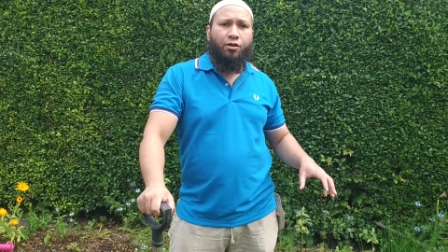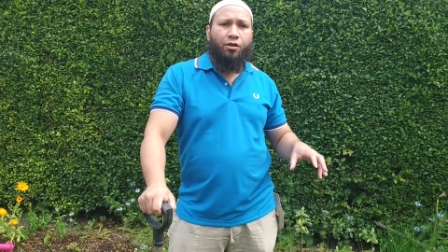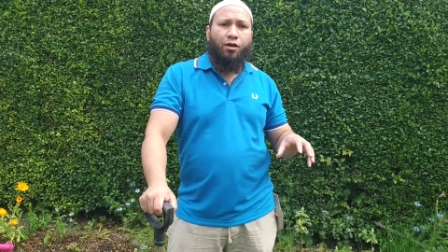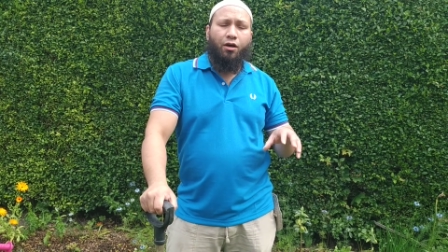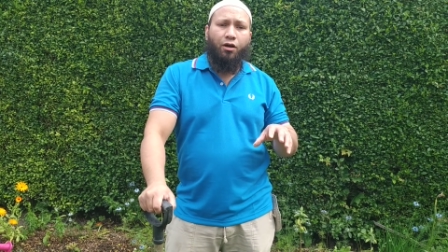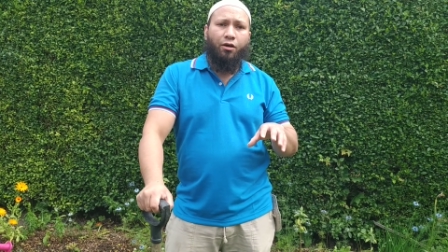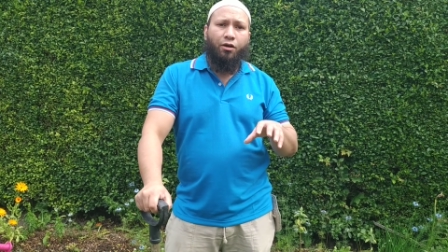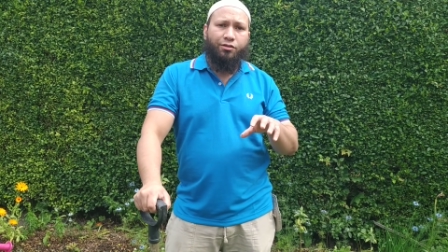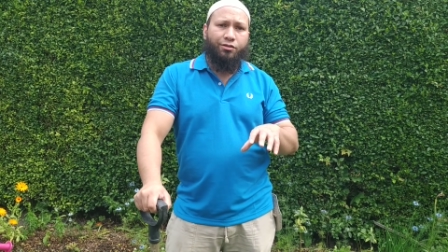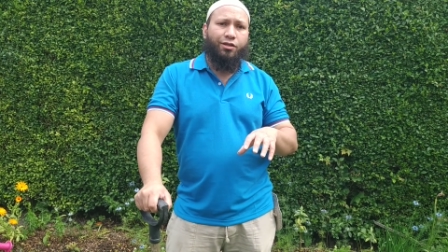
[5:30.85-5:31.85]
uh, and
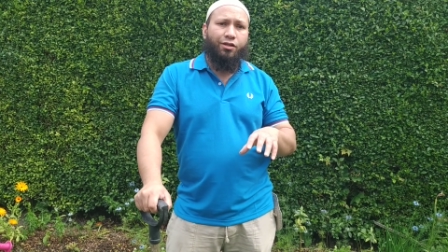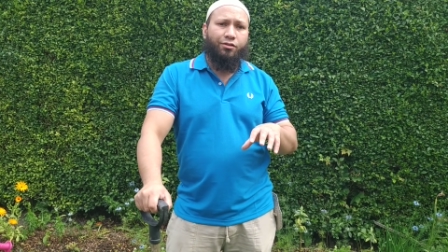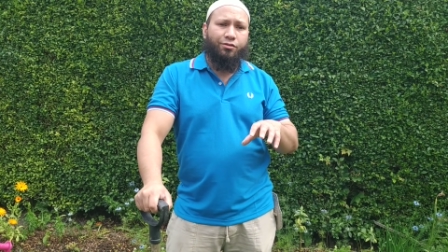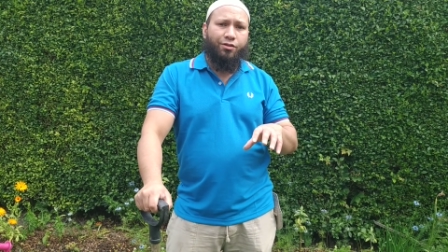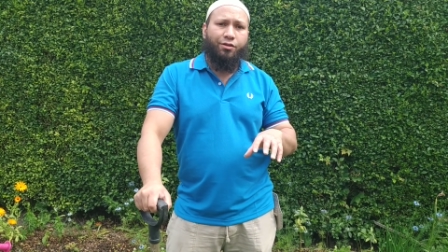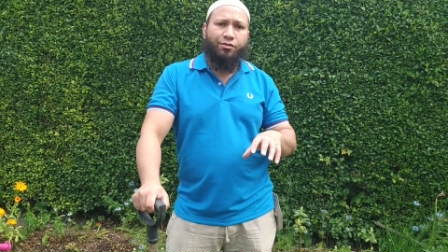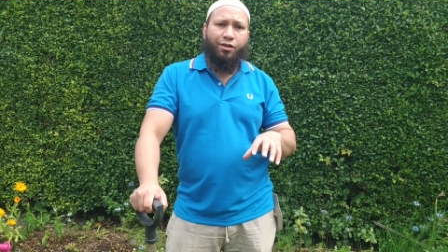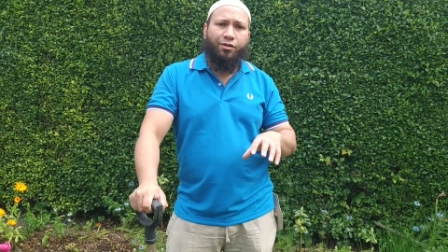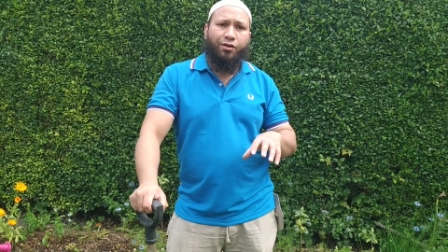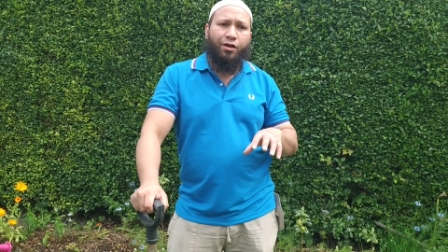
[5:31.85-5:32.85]
snails and things like
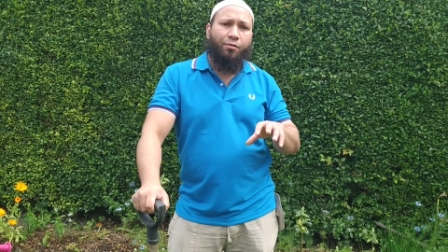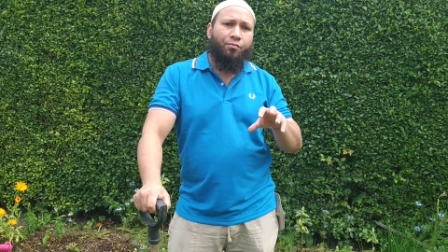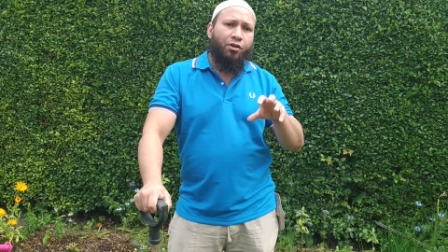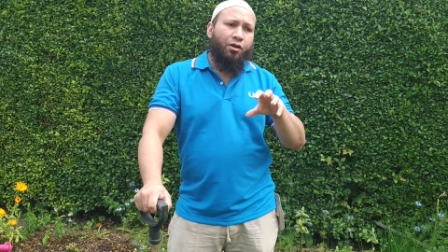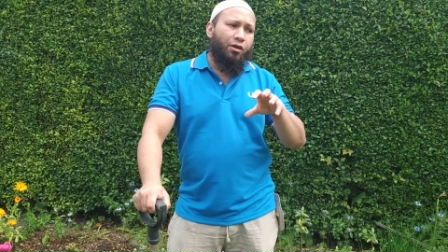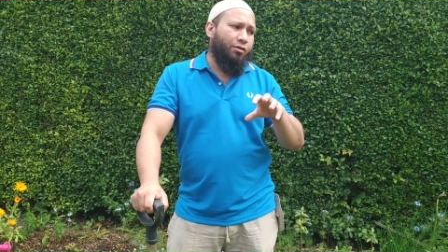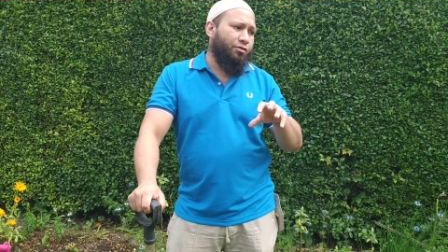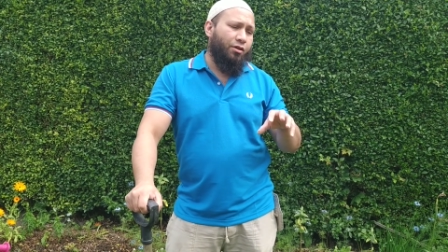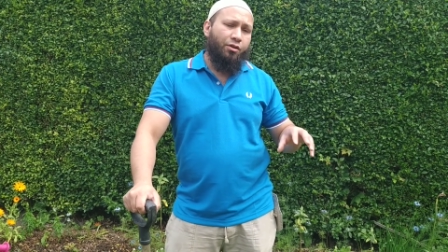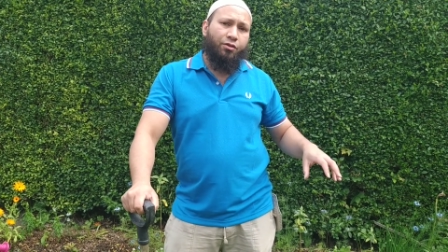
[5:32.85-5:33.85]
that is
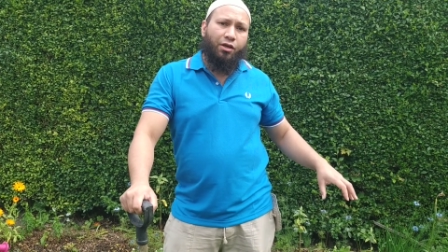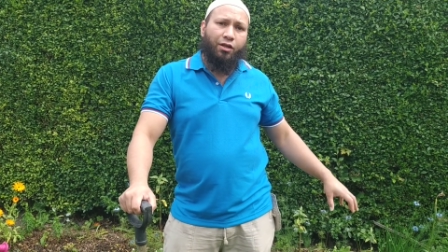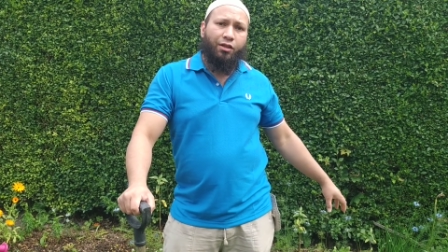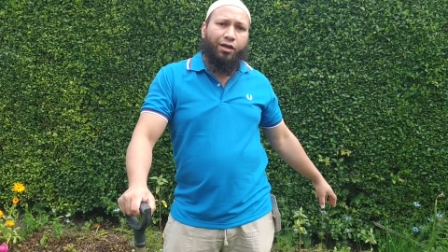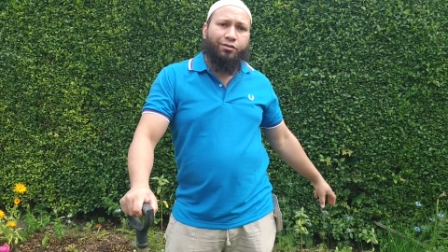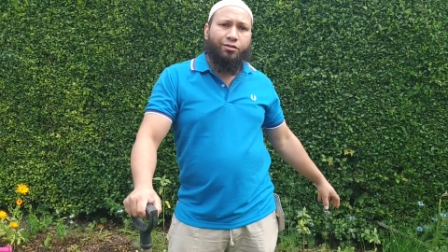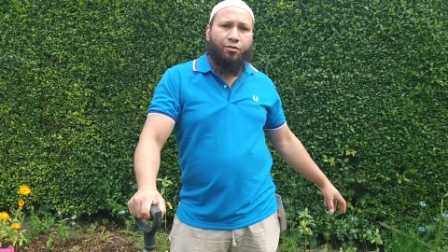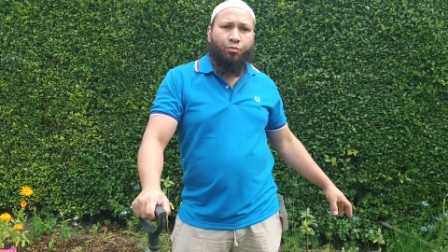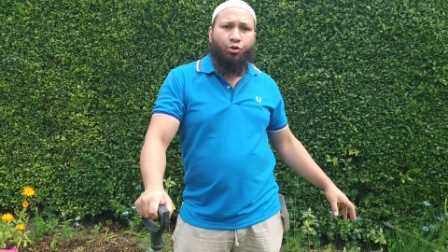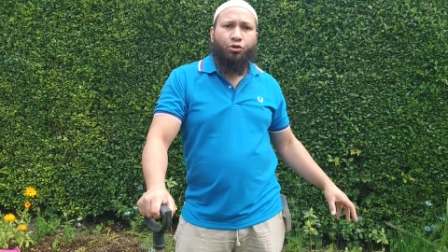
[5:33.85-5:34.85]
they'll enter the
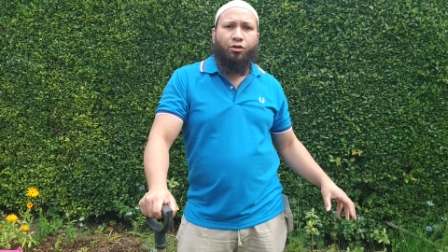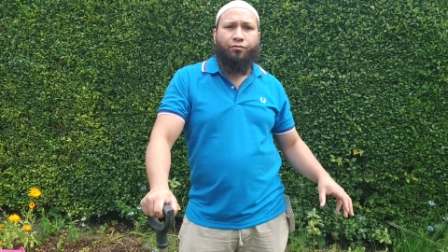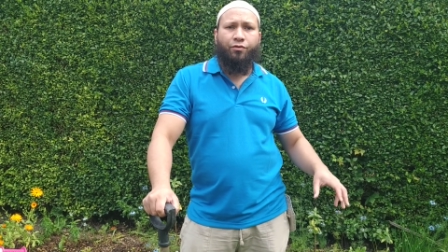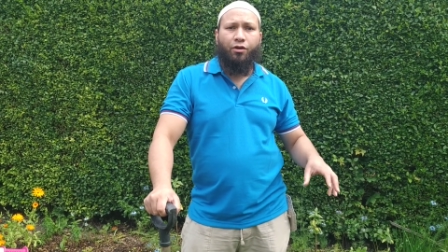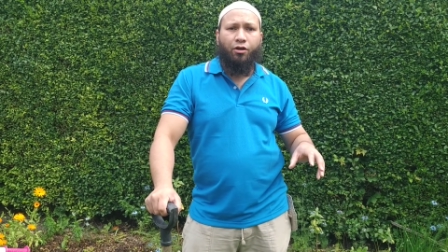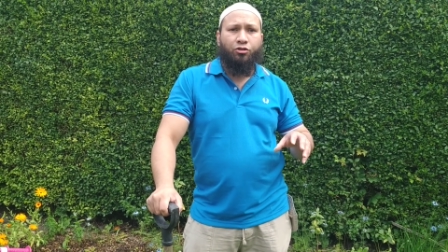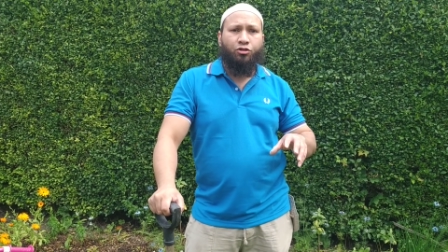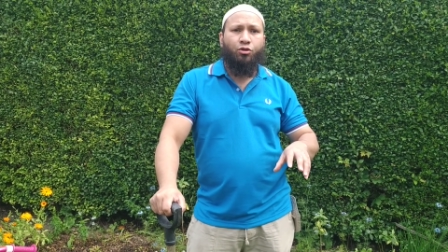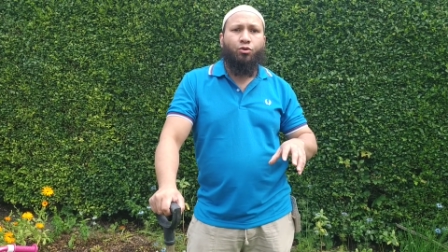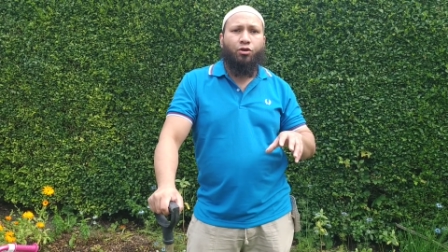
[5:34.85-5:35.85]
body of a
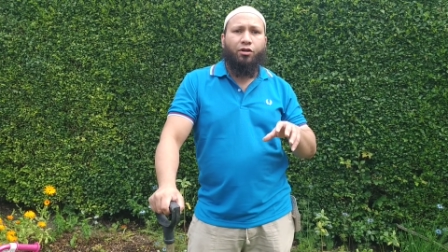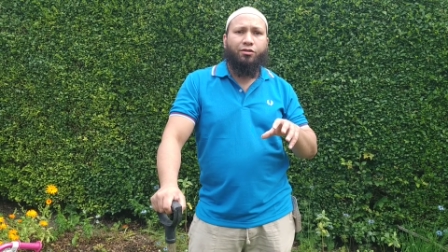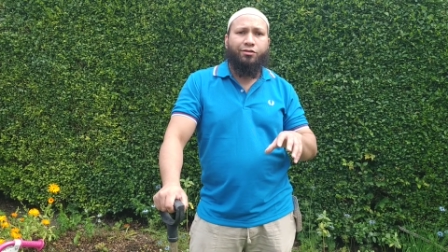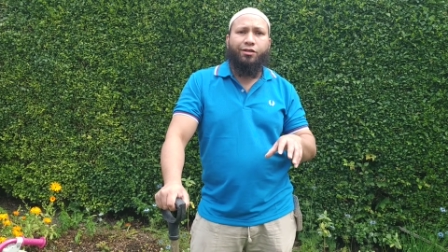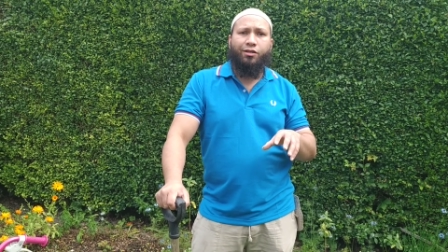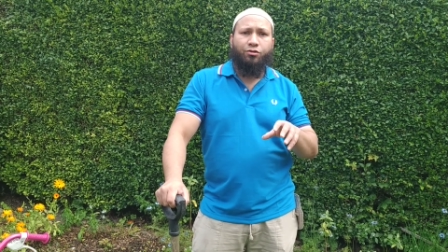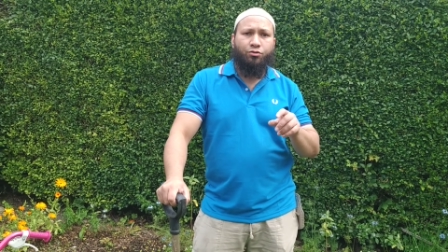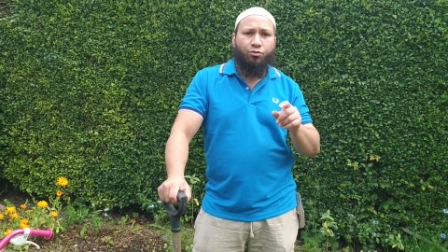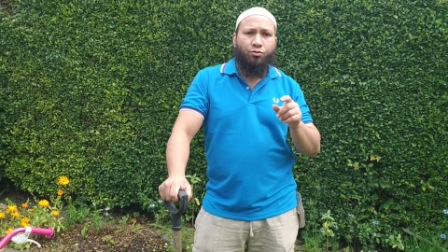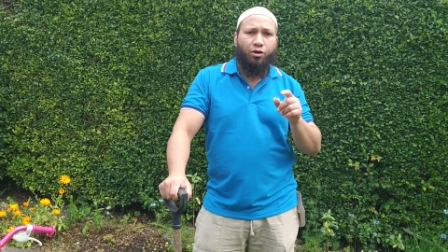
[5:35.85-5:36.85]
slug and a snail
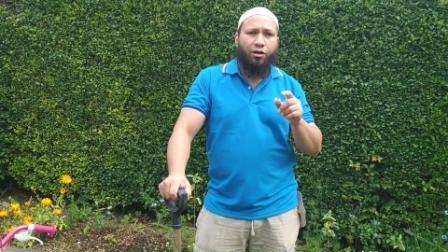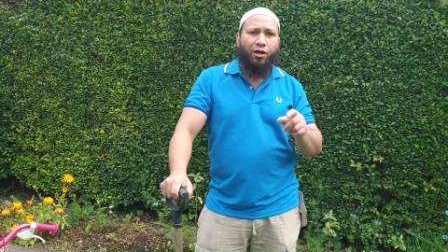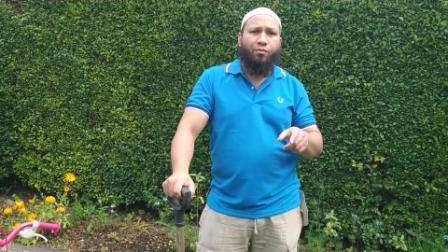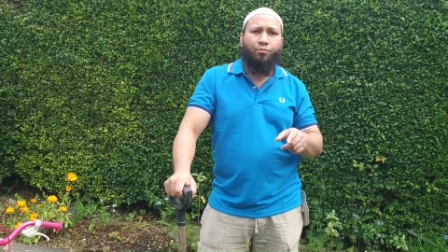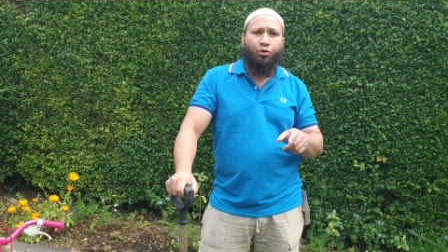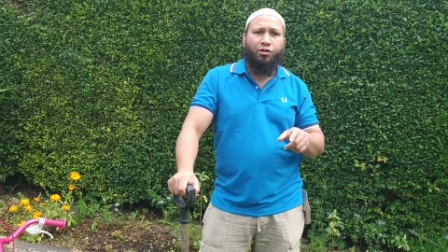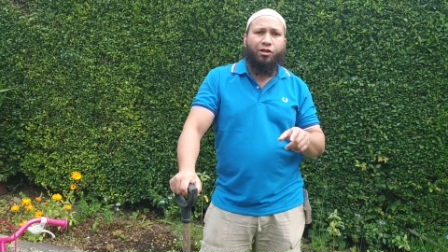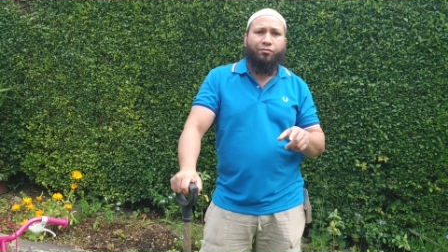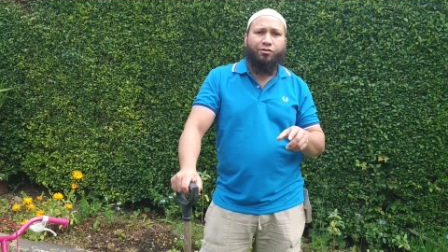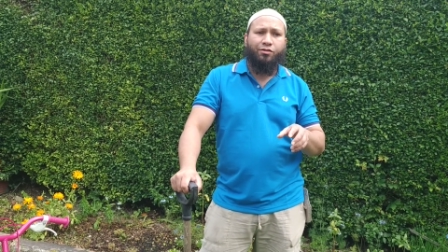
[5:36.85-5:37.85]
through a body
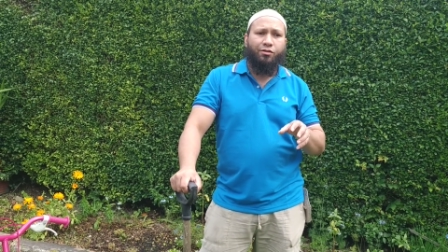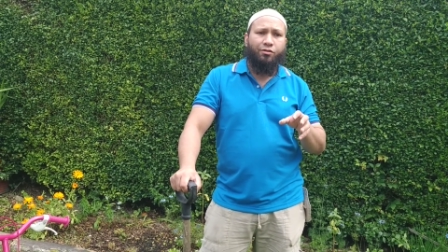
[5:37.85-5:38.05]
cavity.